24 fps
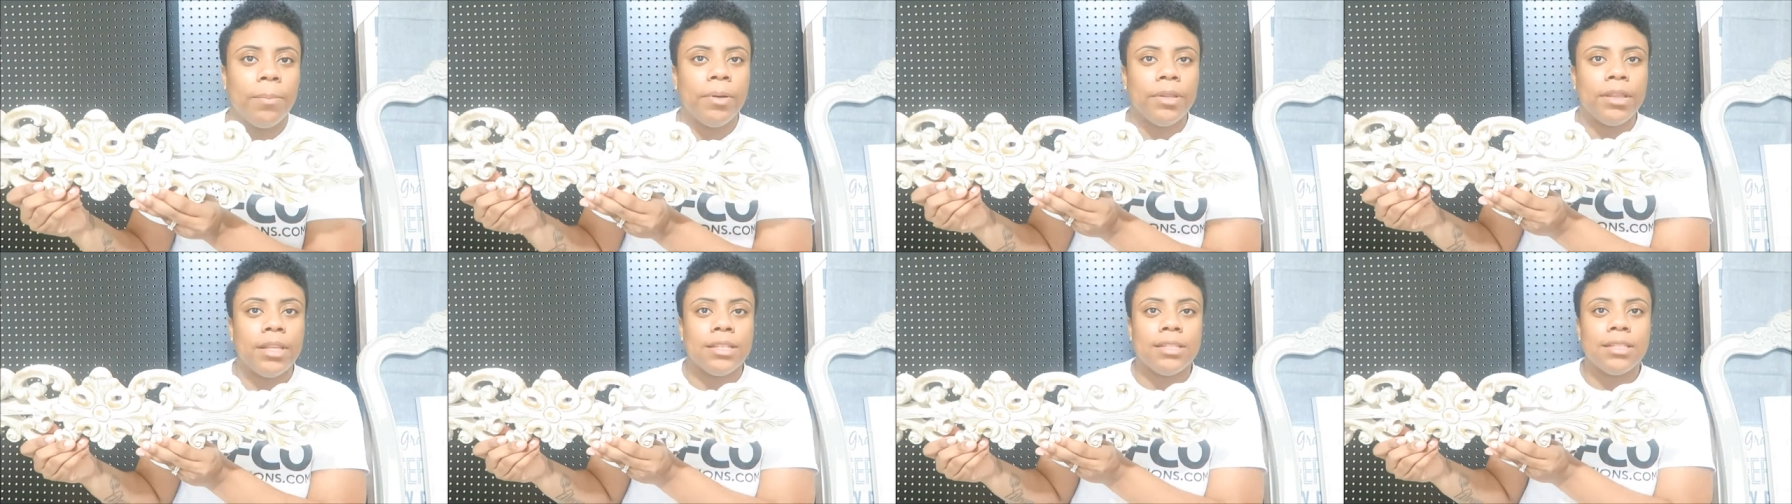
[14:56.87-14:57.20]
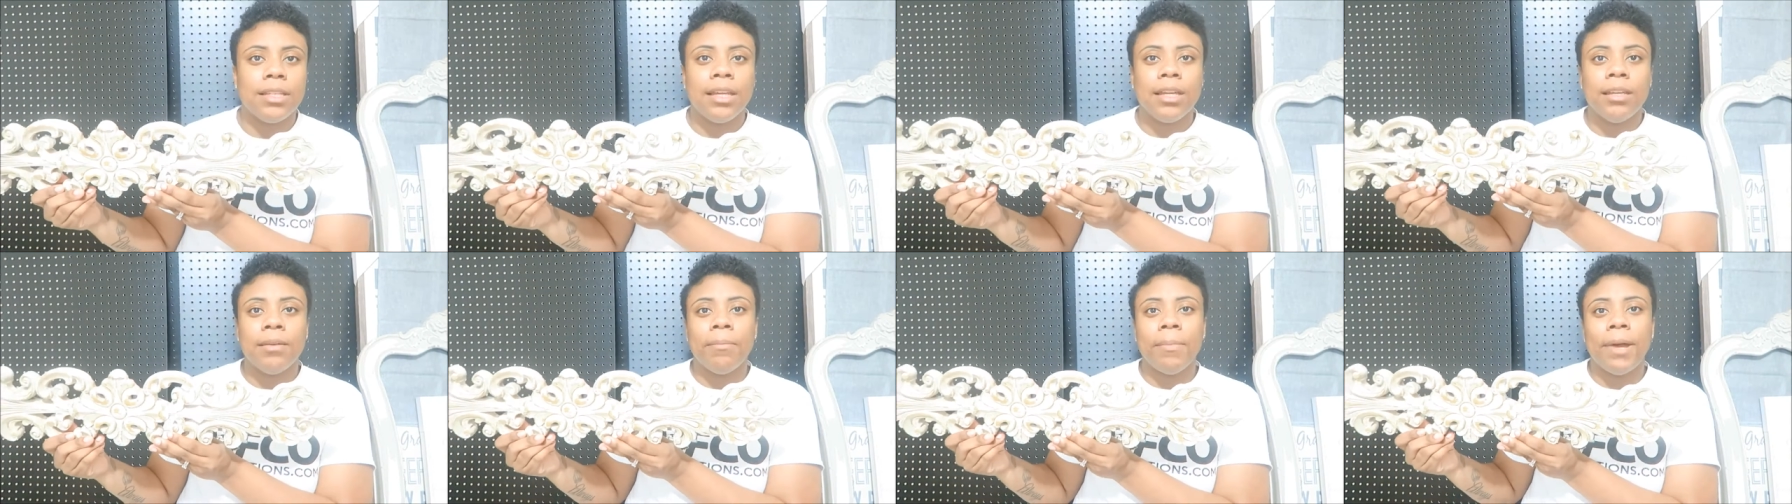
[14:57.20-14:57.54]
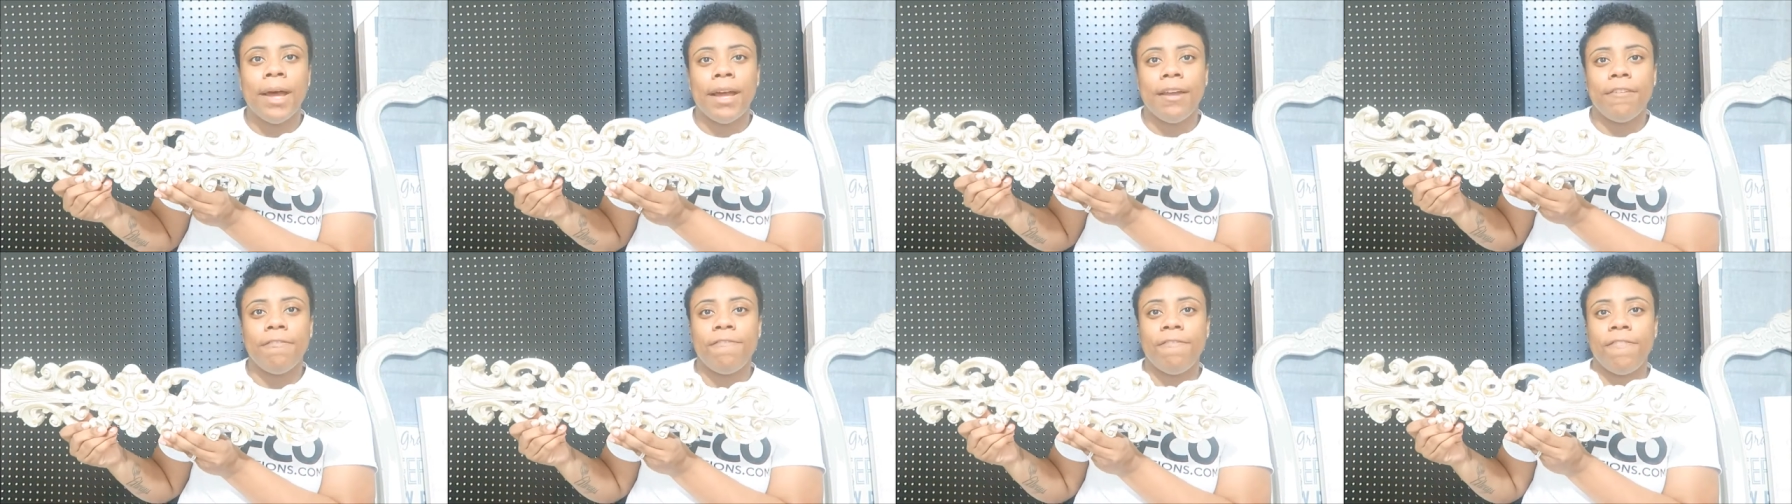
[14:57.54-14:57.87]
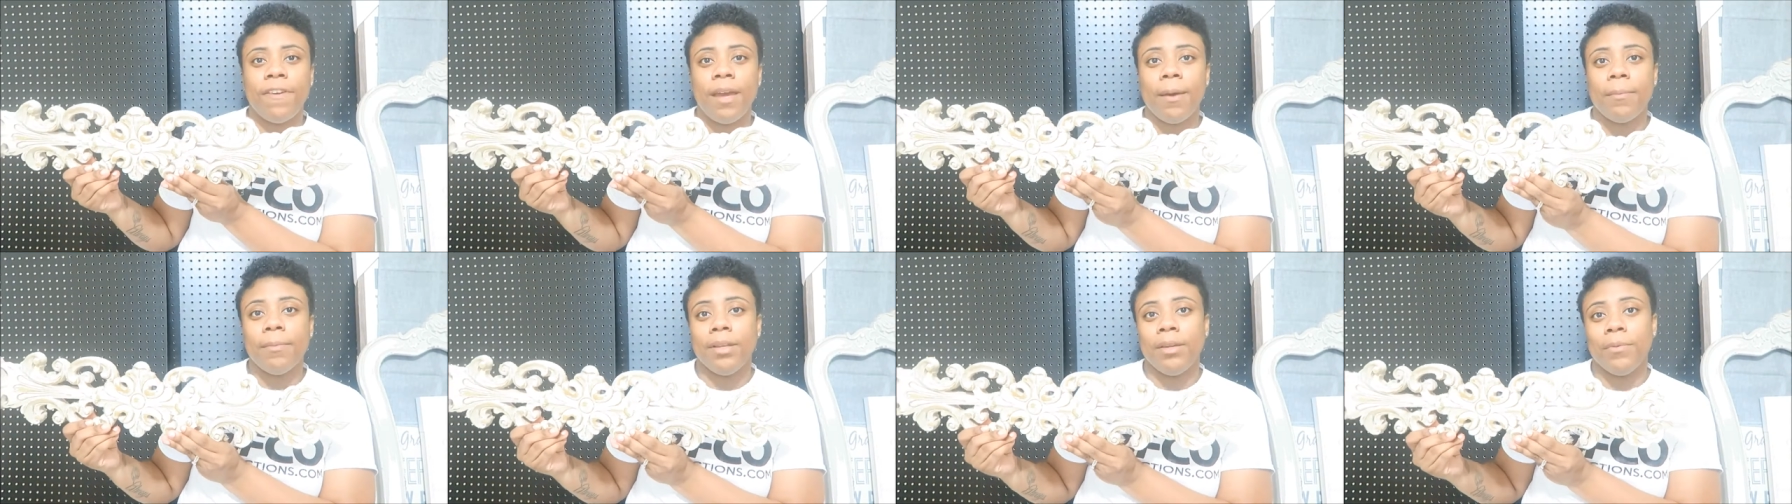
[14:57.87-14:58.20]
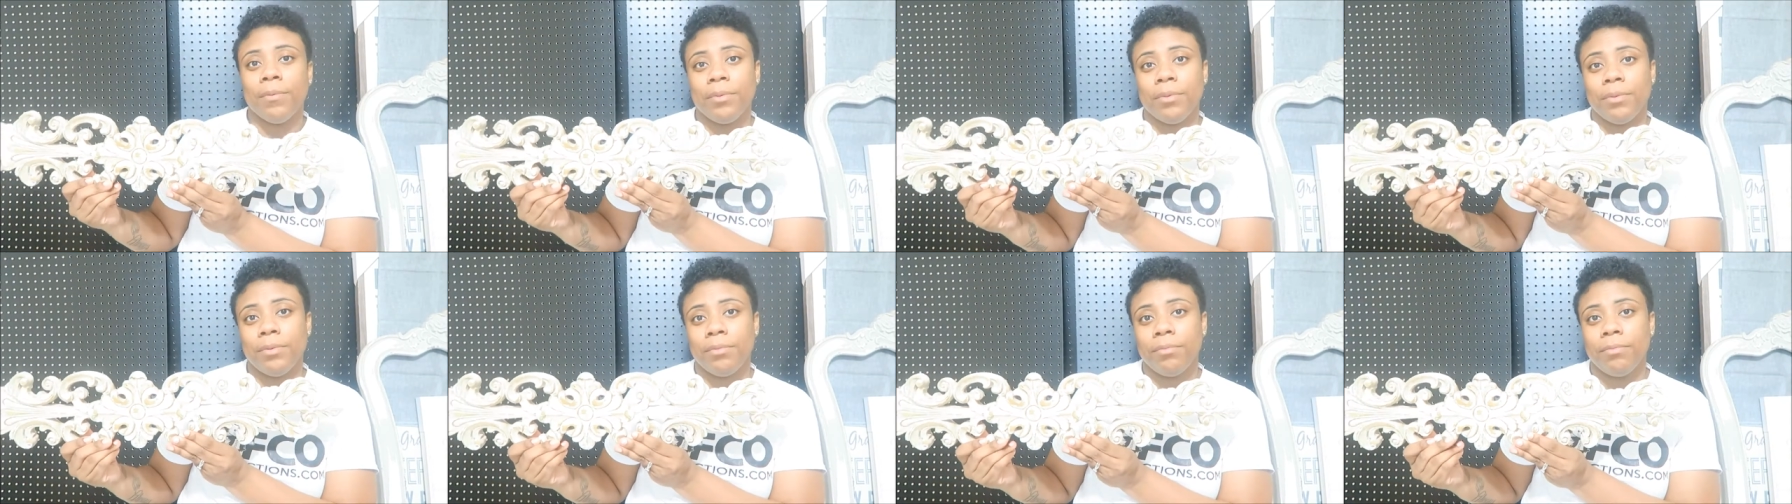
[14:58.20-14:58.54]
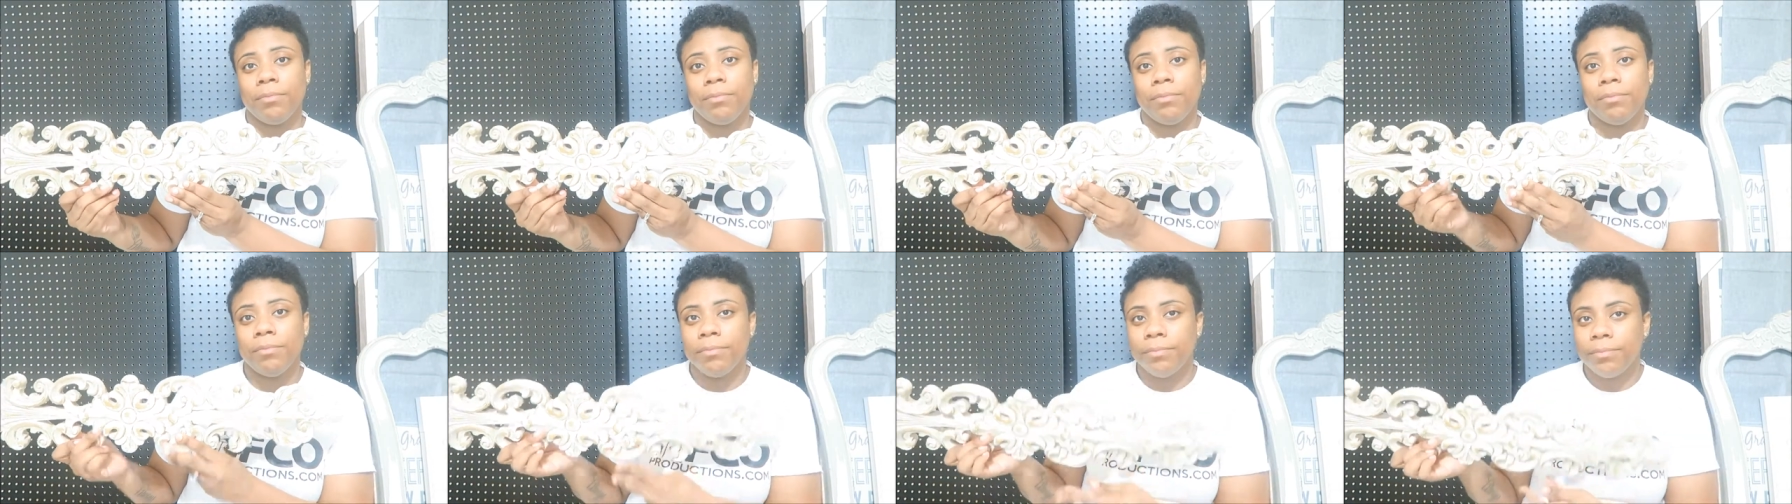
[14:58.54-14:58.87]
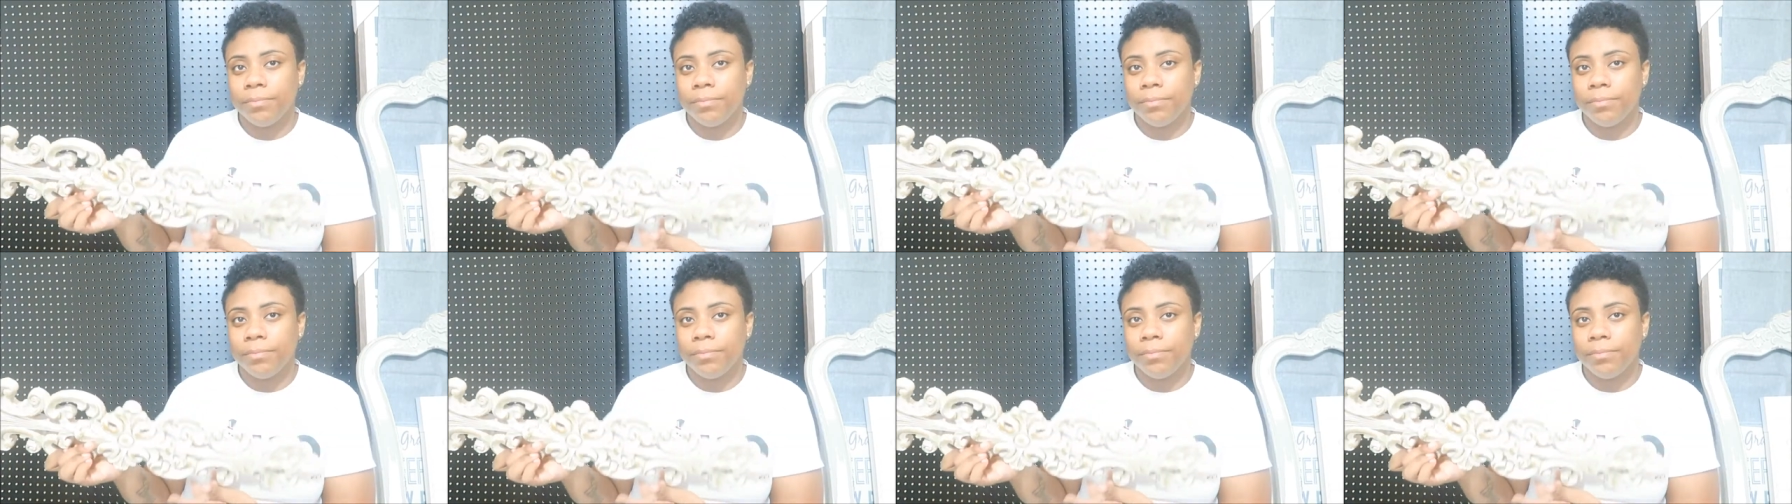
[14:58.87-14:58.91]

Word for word: put this in my family room